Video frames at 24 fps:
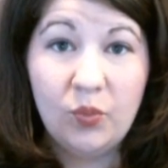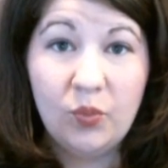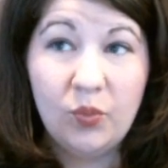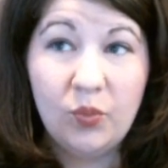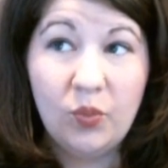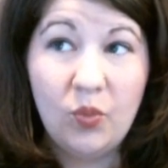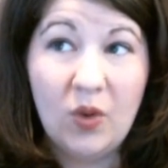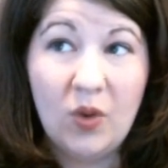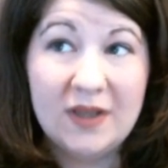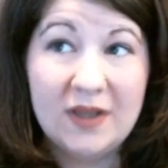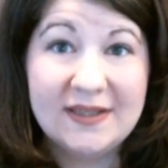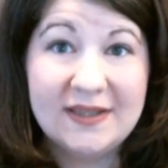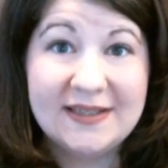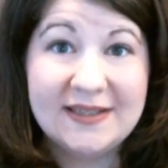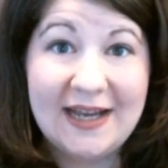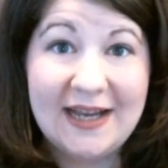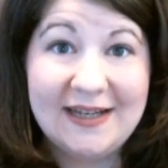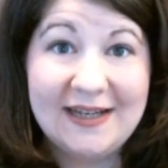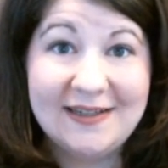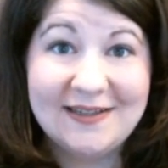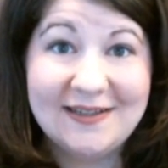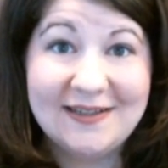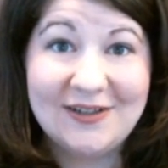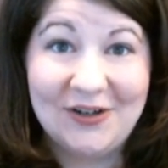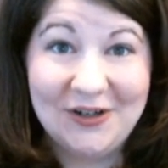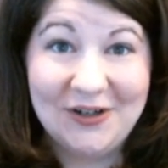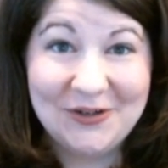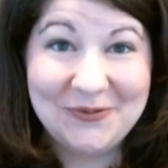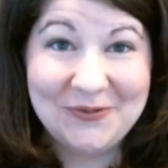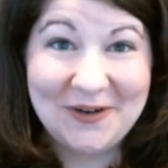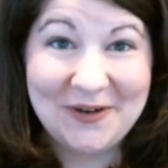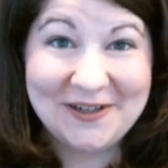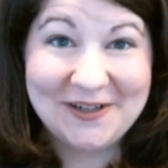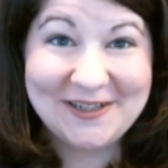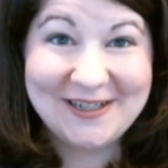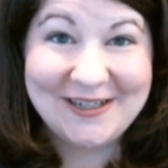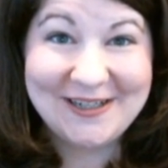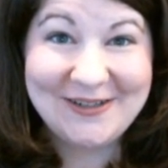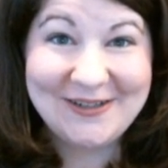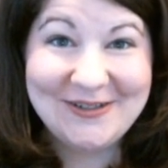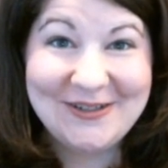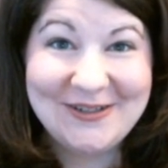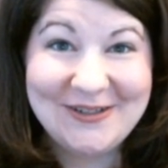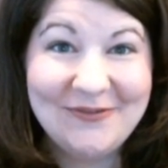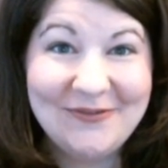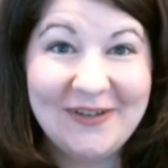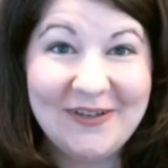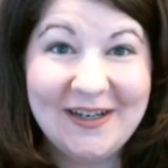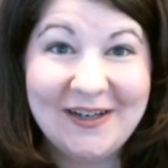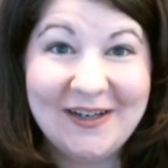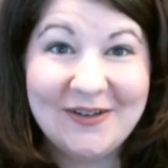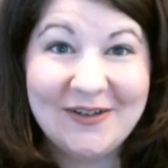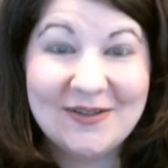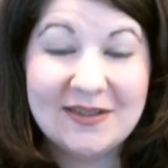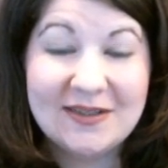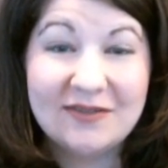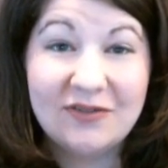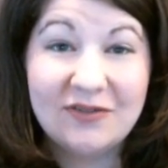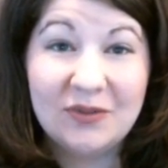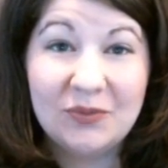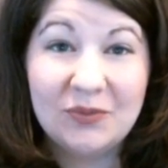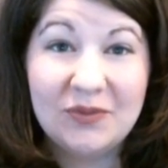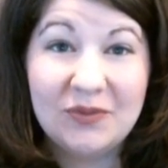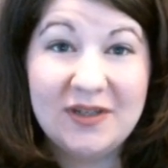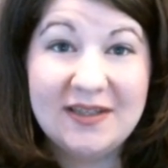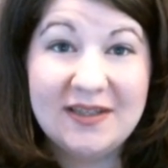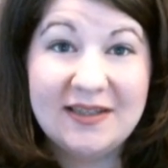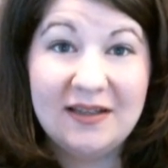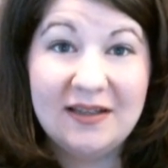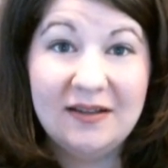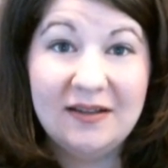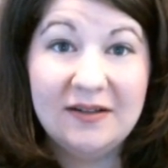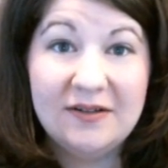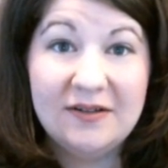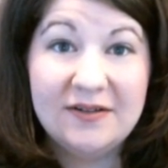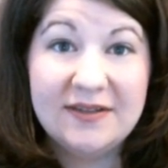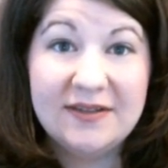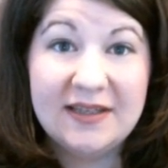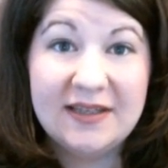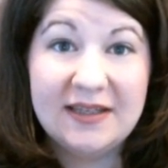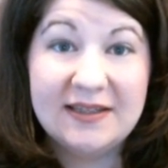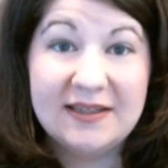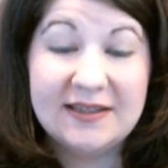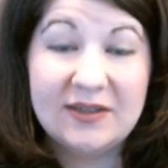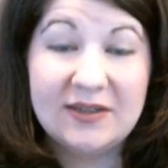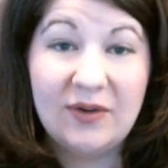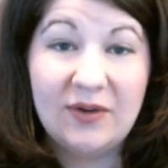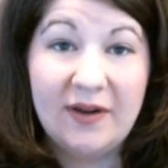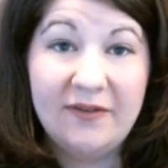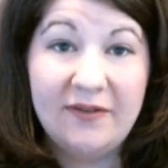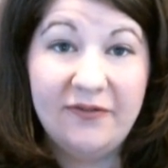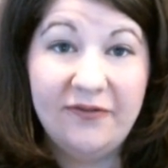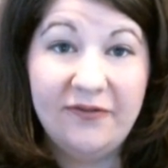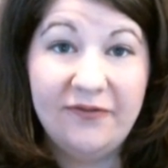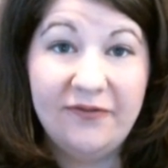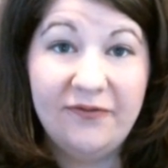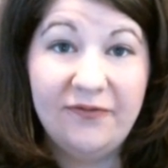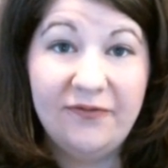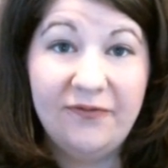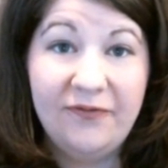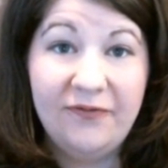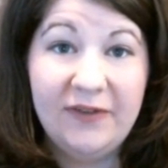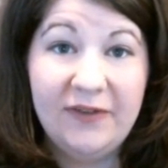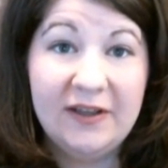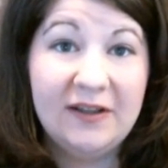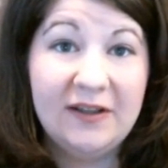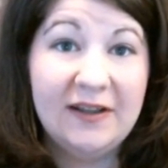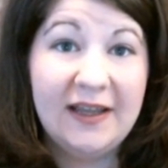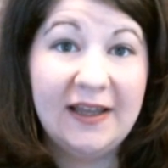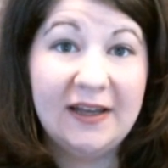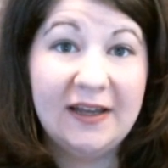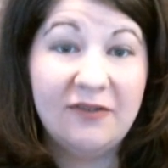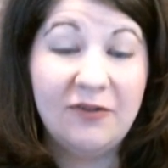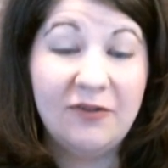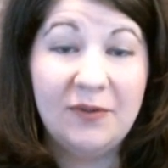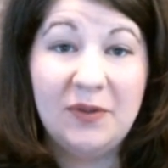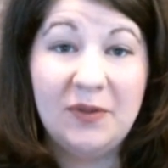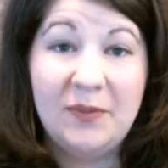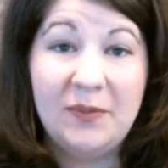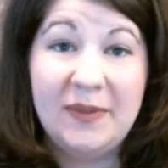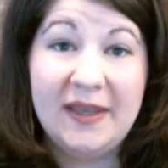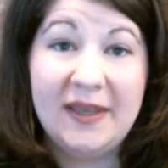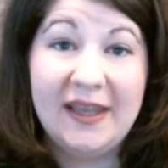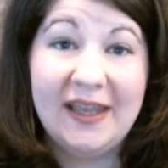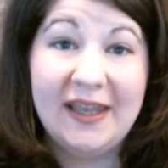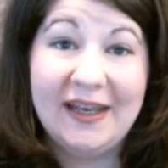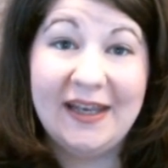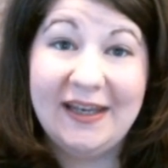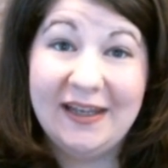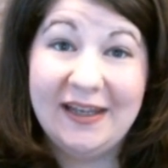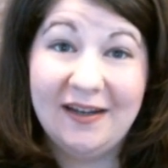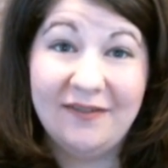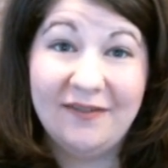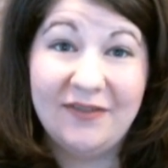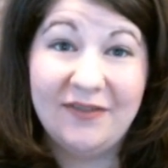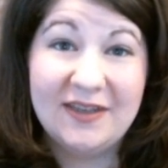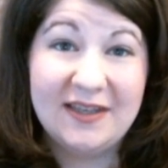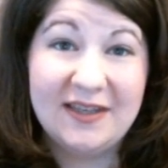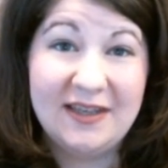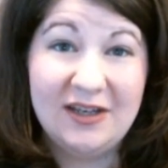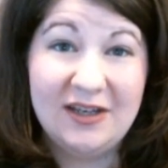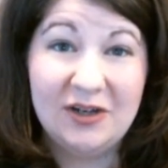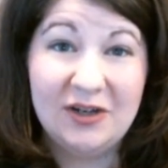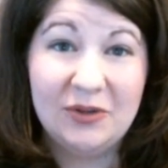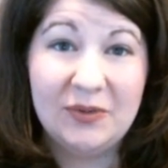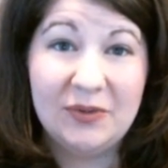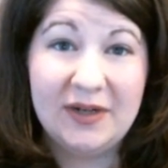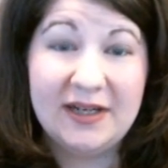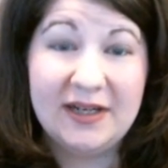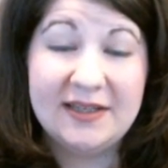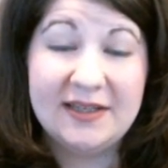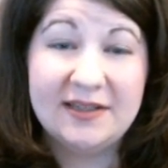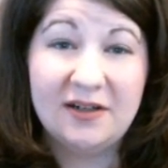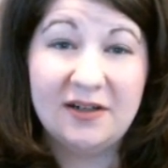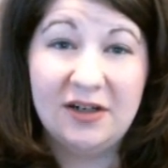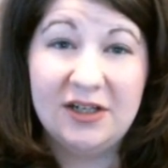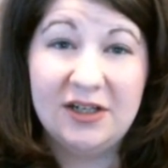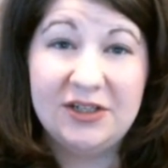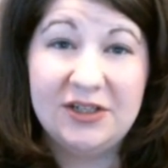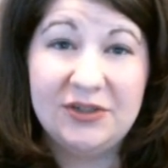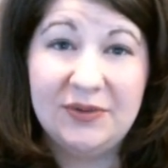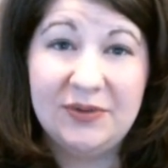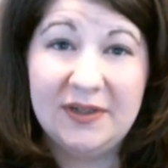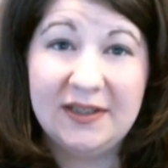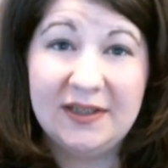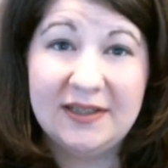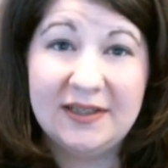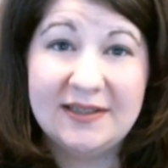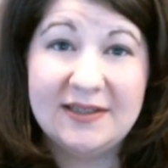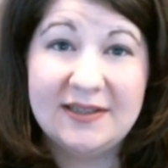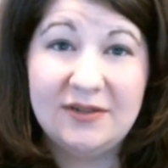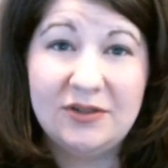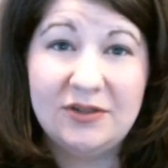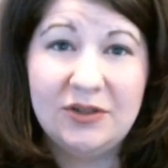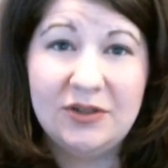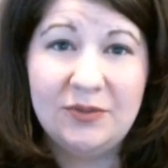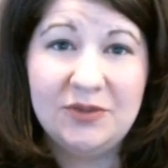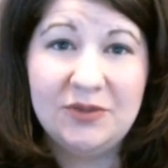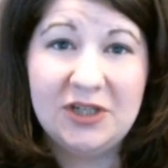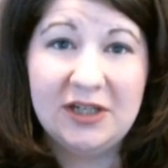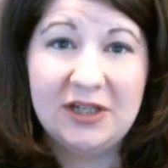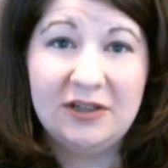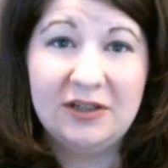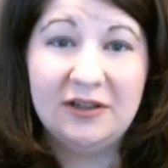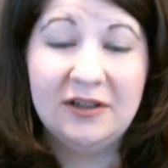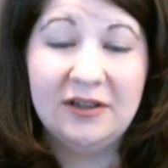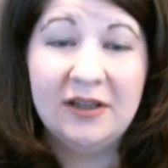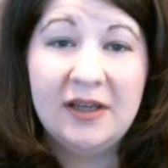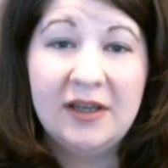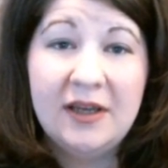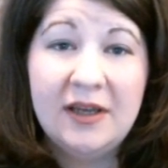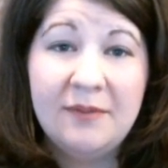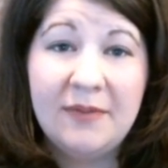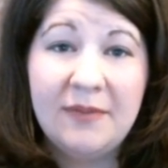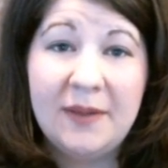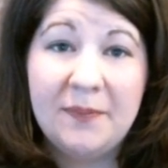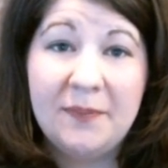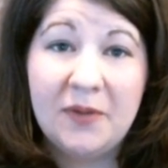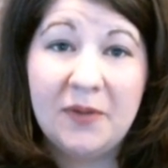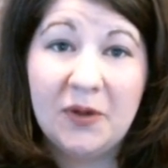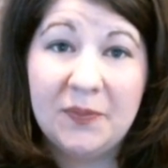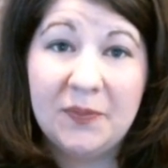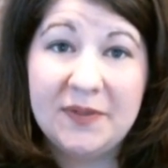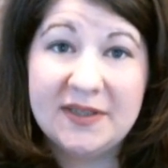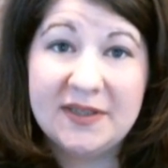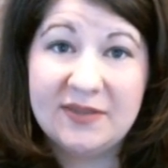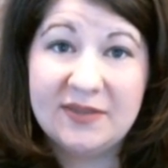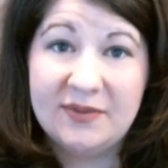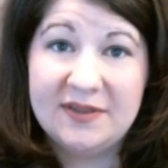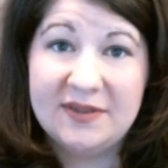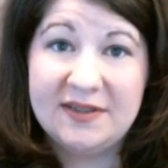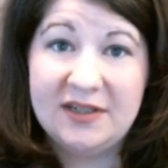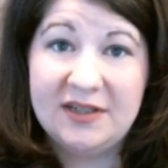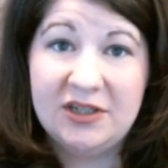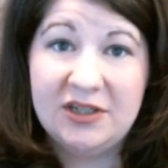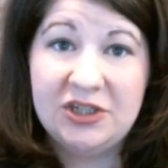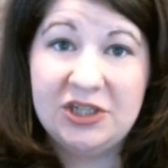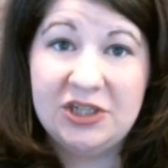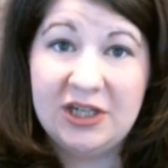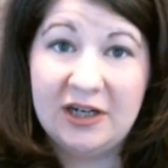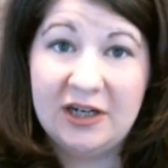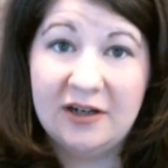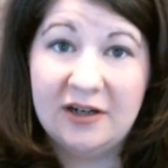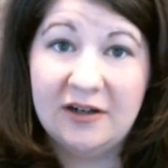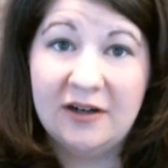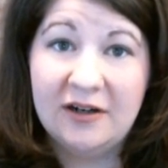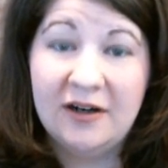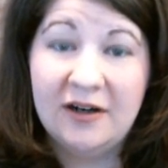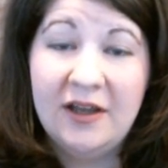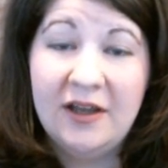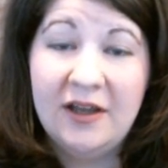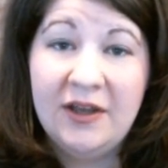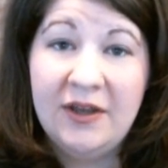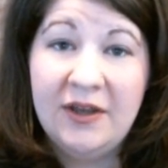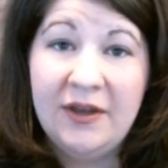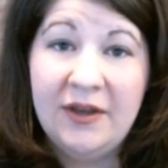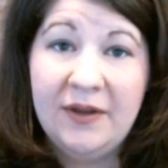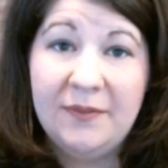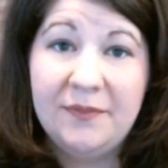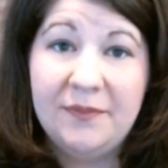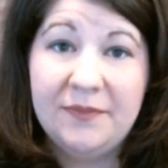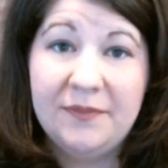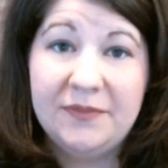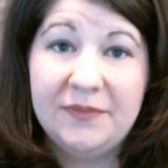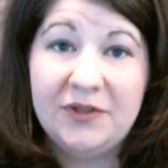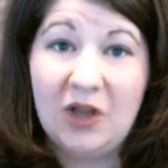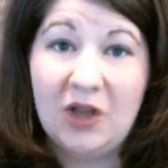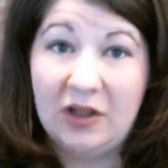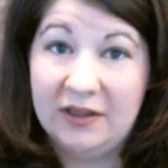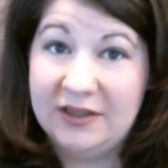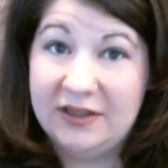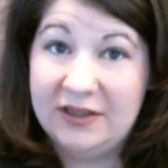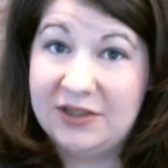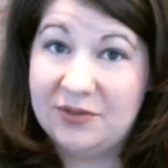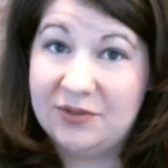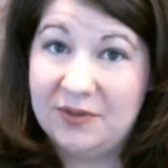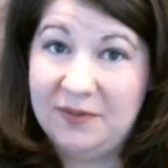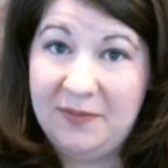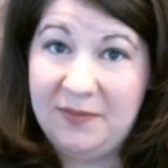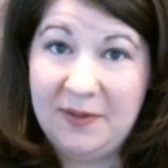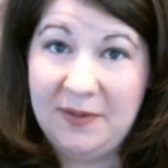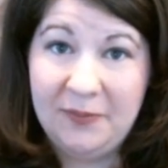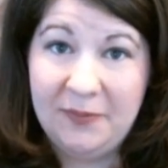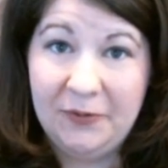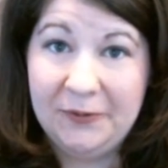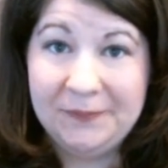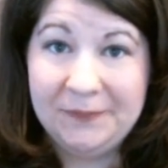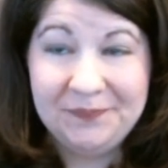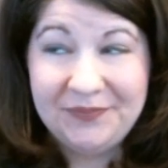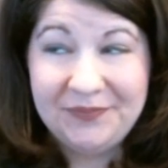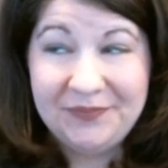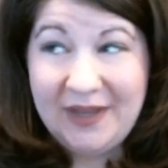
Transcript: once I started watching YouTube videos from resellers. And so I feel like from the beginning of the year when I started doing this YouTube channel, my purpose was to share knowledge with people.